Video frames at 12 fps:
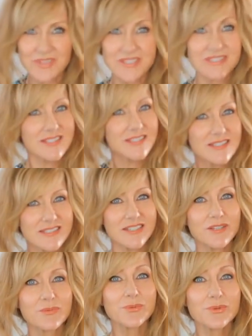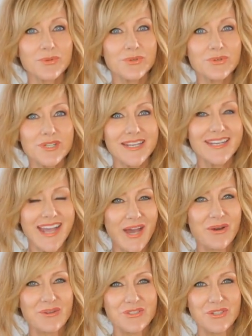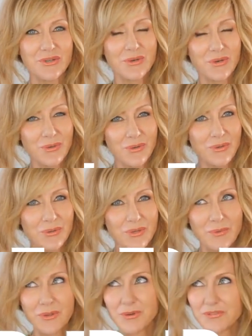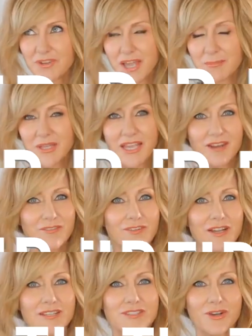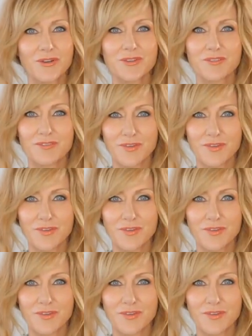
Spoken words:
that it's considered rude now to call your family and friends on the